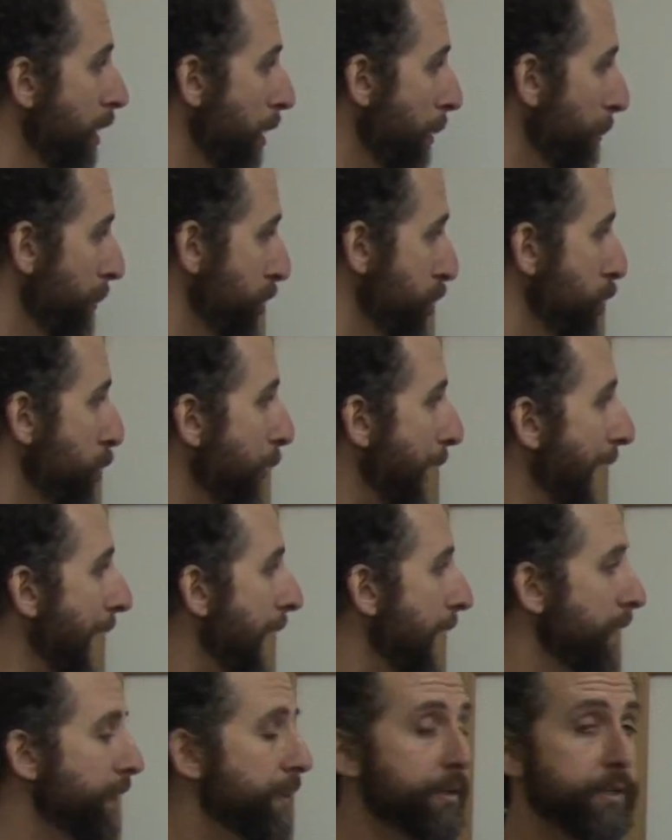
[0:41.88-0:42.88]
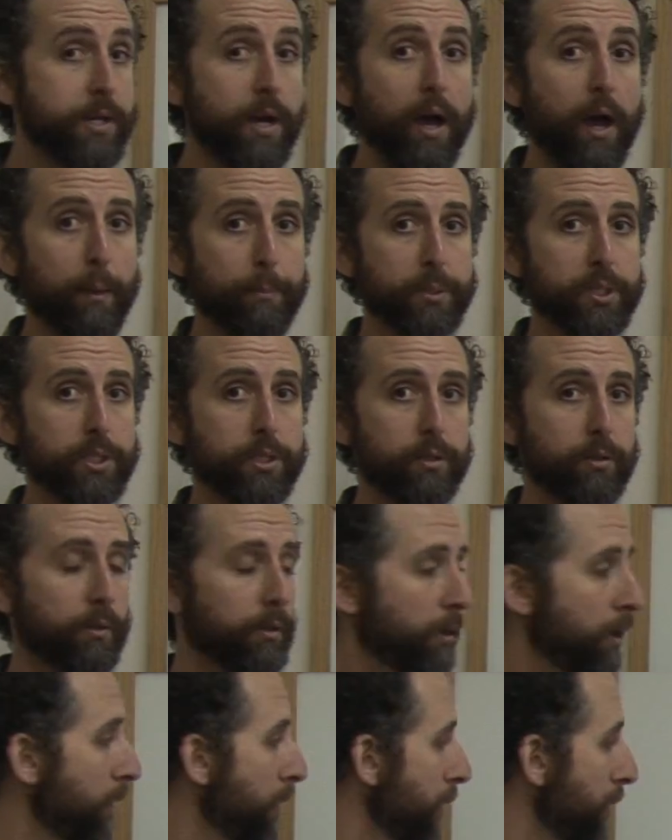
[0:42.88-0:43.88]
but you add the tops.
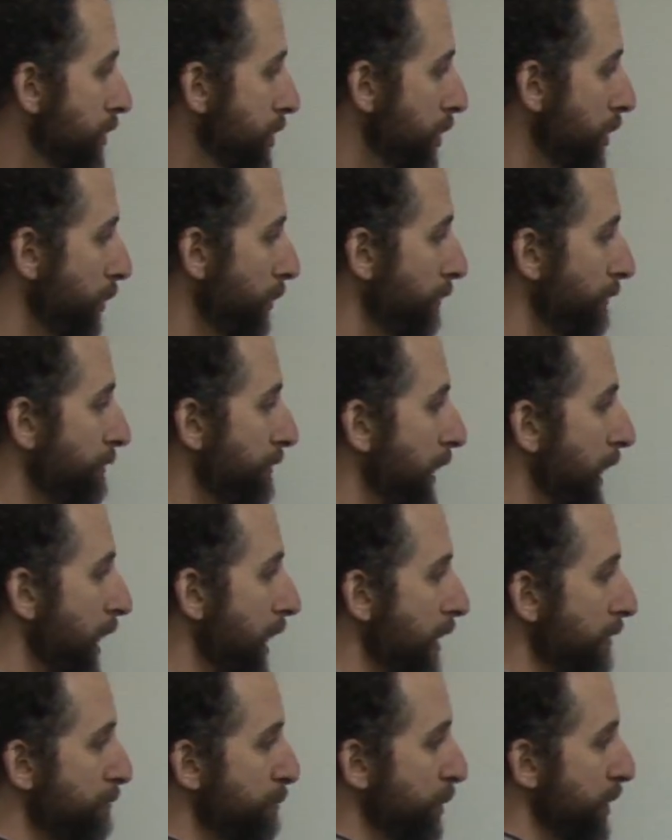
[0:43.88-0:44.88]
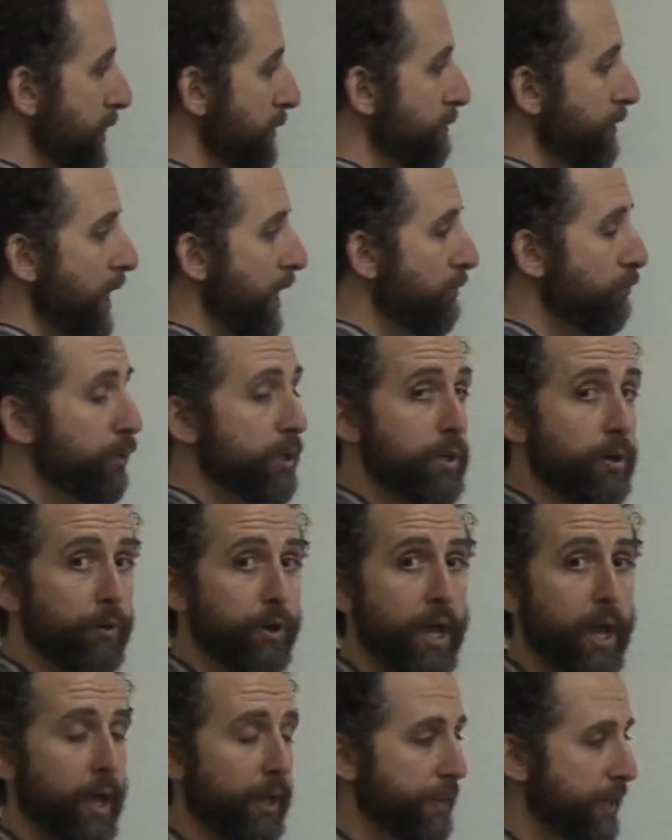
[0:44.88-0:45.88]
So the 5 plus 5 we don't
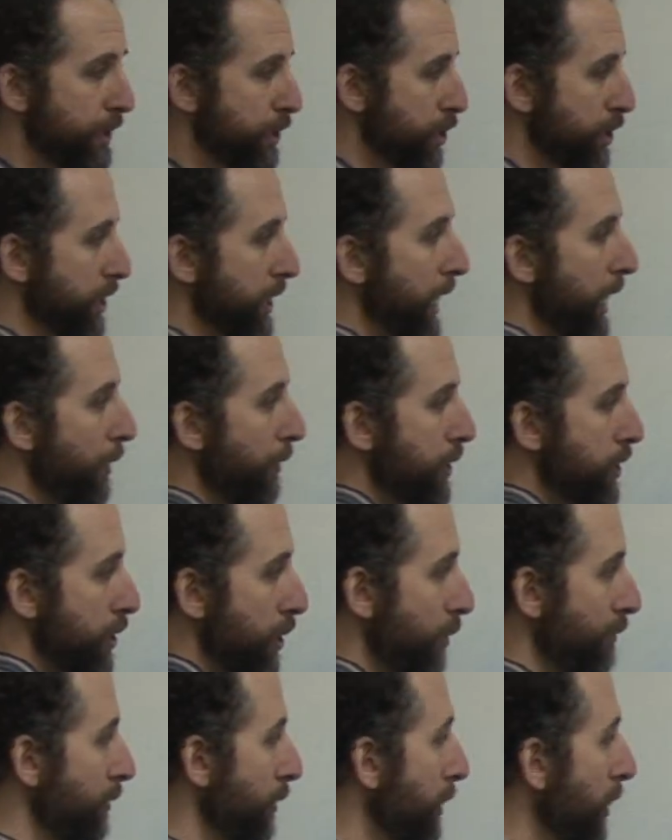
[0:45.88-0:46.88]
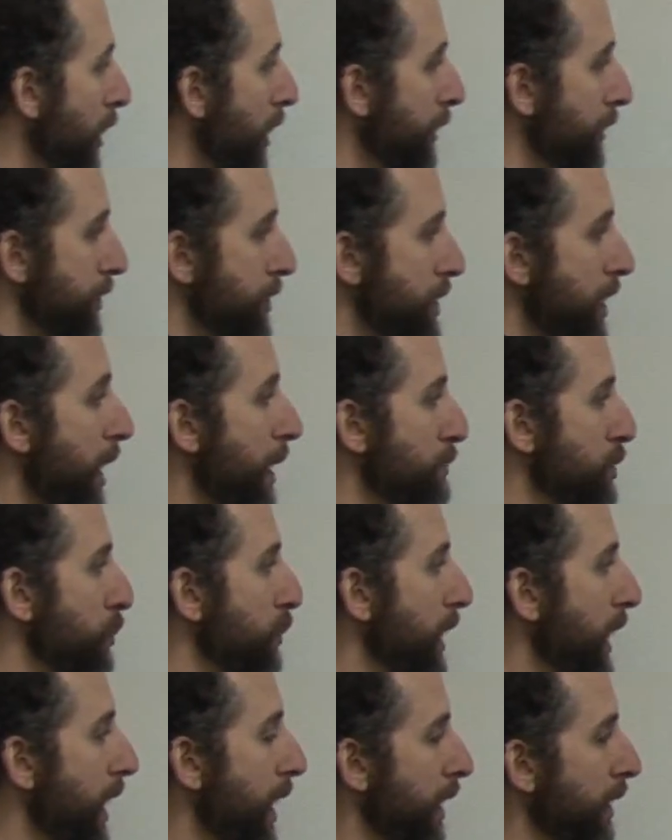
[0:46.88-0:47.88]
add, that just carries over. The tops
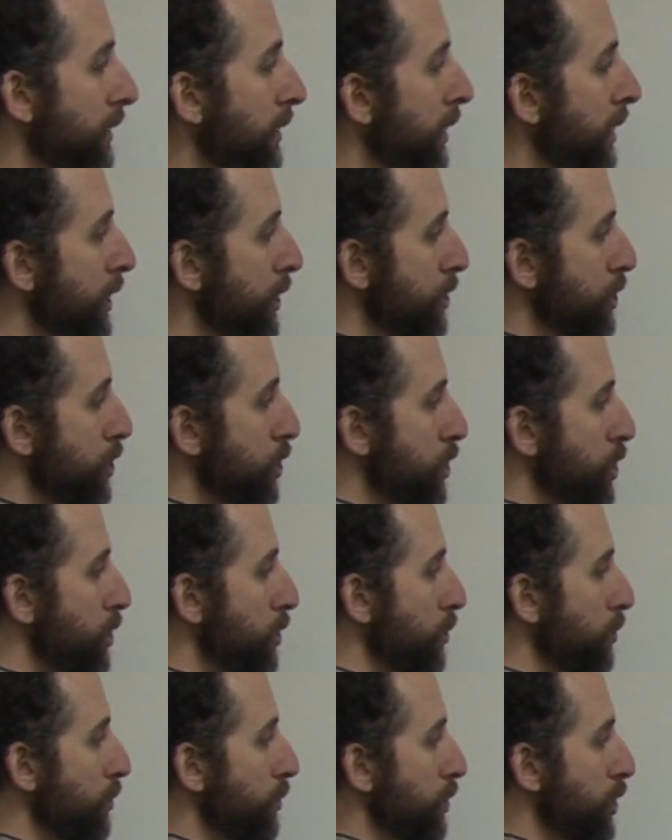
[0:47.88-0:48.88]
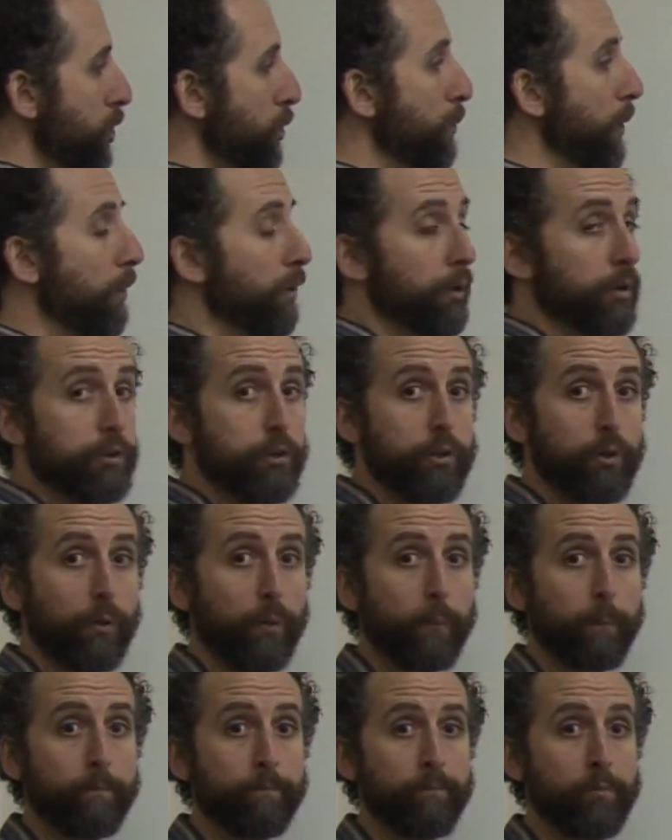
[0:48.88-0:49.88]
we add. 2 square root of
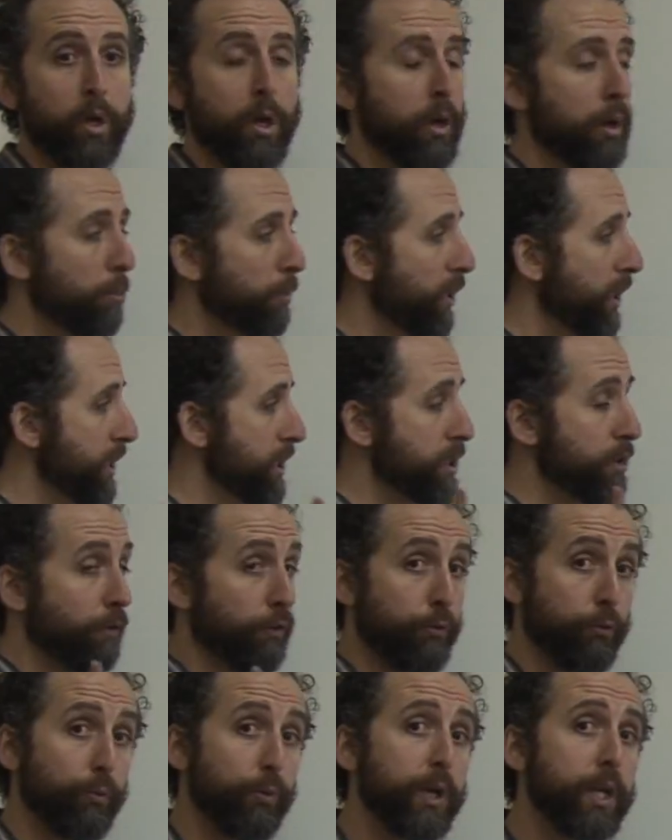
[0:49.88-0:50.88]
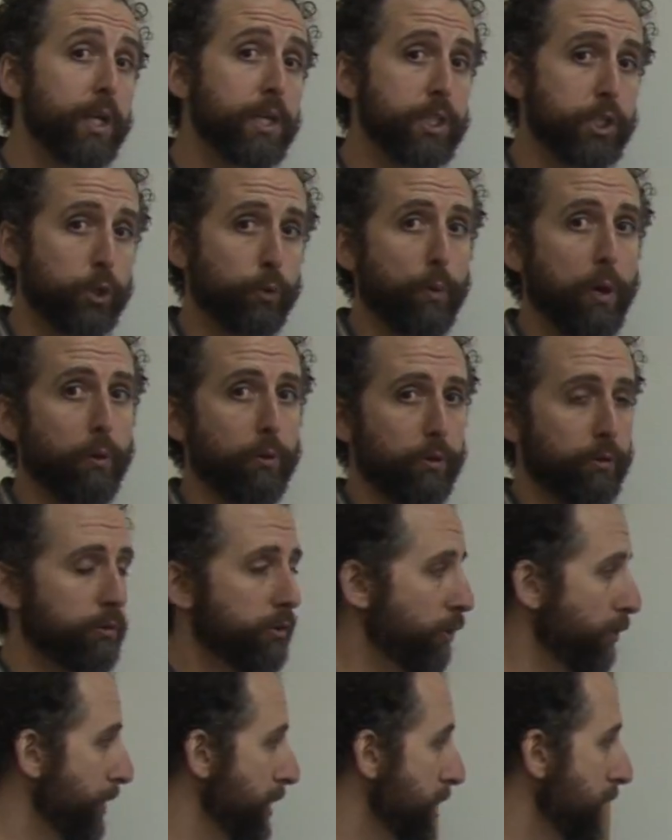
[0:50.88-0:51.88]
2 plus 3 square root of
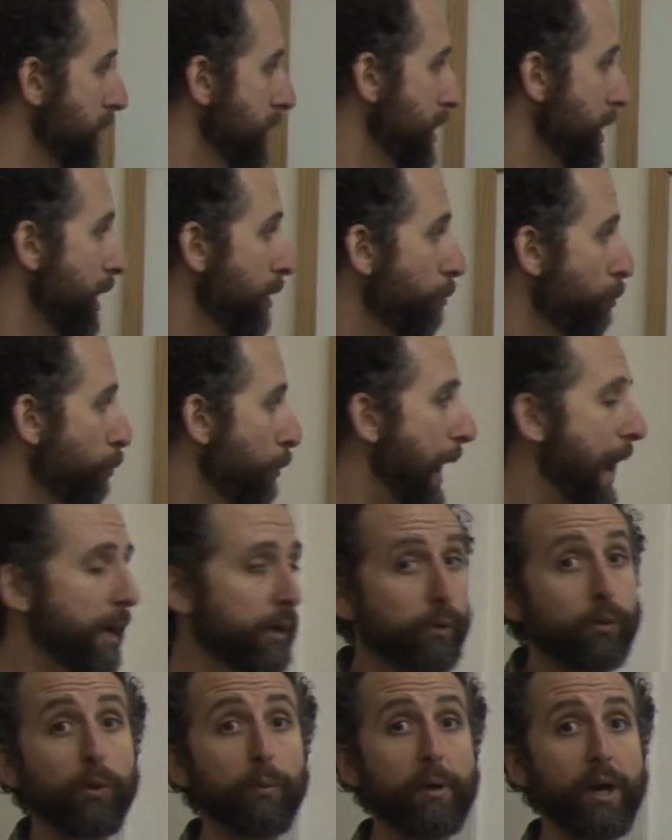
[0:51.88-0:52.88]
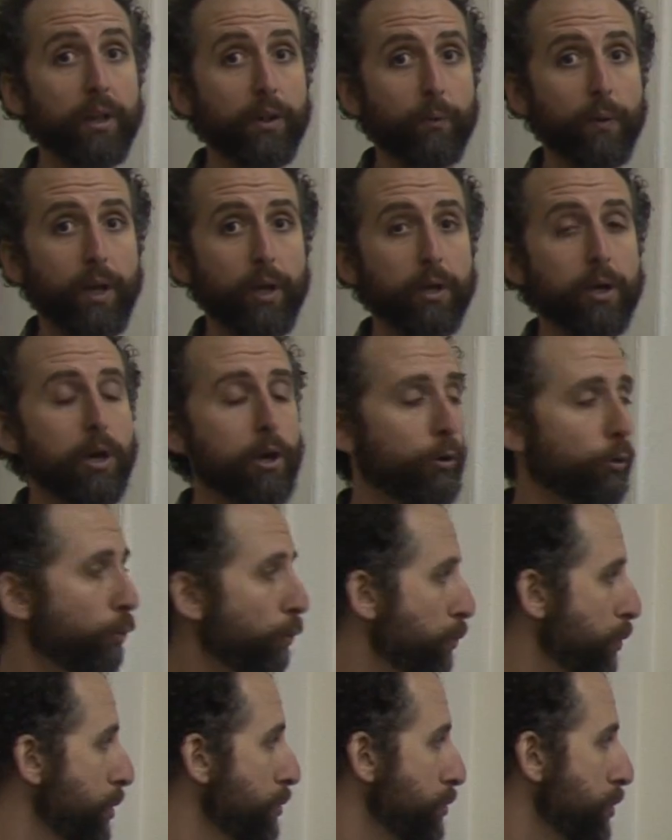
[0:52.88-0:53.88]
2. This is the radical, by the way.
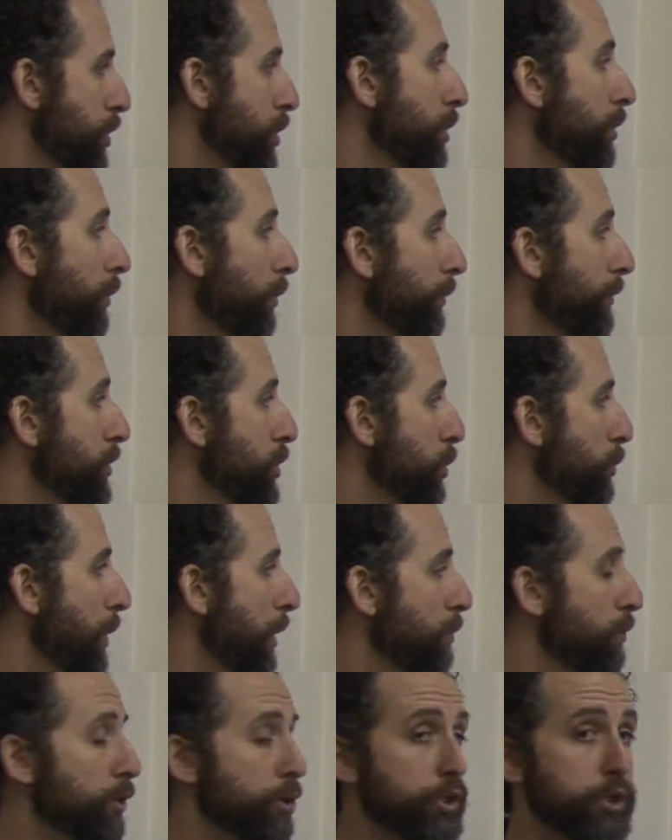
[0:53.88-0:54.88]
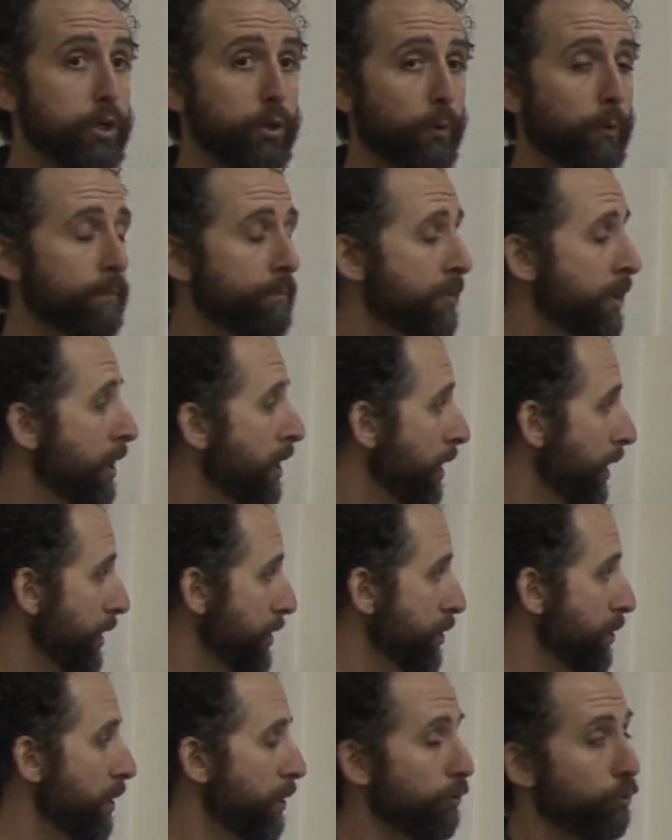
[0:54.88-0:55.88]
Root 2, the square root of 2,
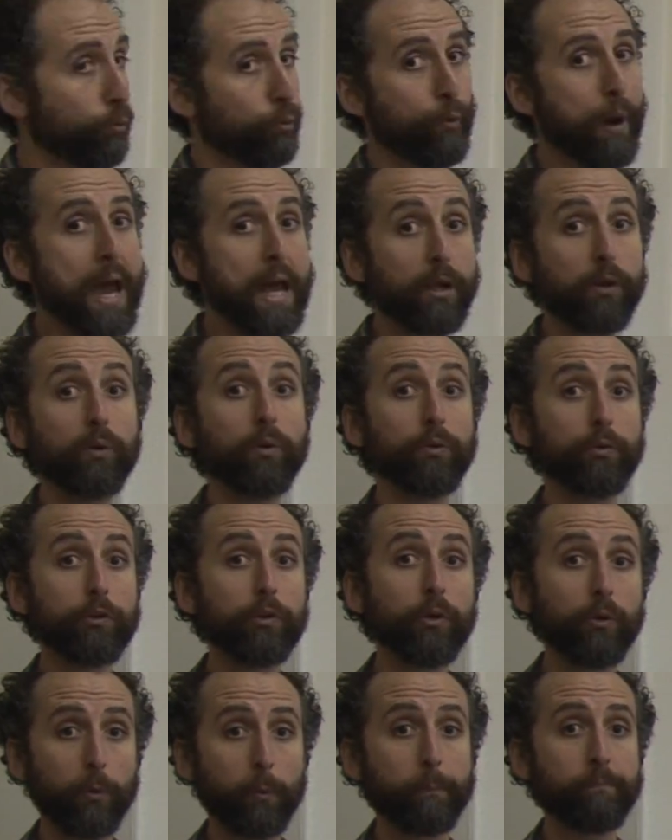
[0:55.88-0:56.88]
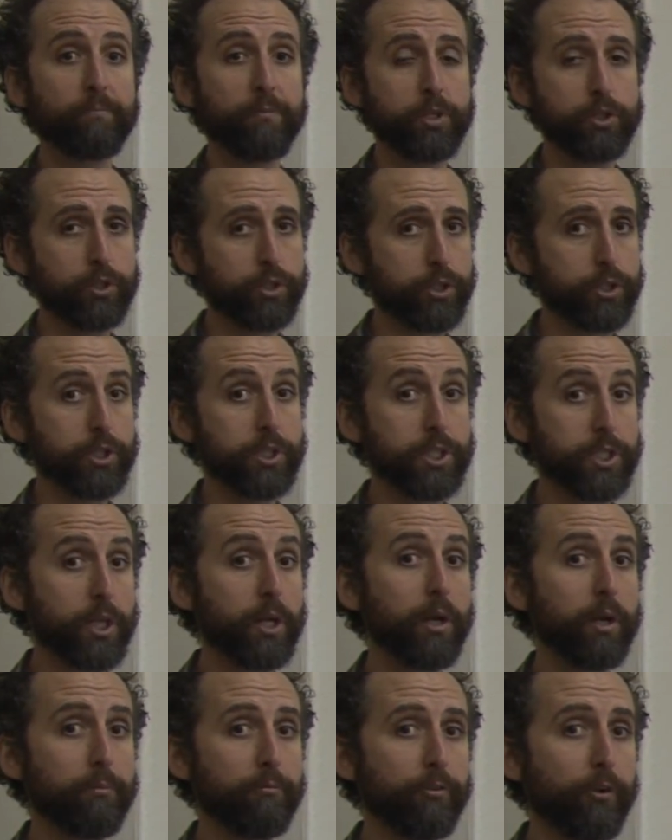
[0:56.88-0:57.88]
is called radical 2. It's just a
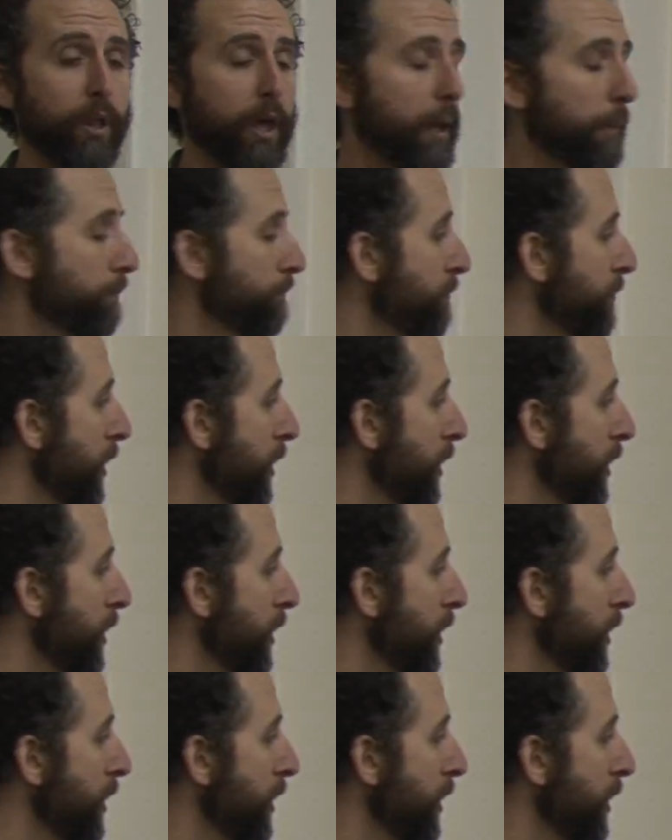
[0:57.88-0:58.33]
synonym for that.